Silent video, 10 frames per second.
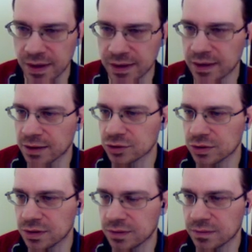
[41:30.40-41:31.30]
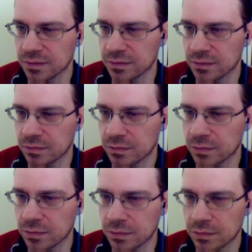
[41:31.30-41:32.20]
I can actually
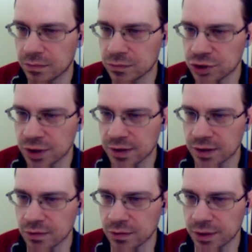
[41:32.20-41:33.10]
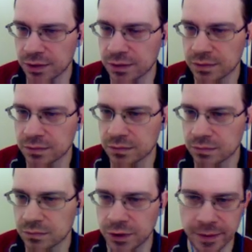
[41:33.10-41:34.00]
just ignore it.
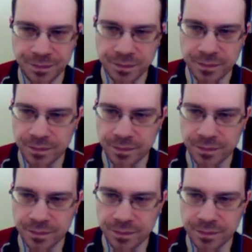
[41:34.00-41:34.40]
Yeah,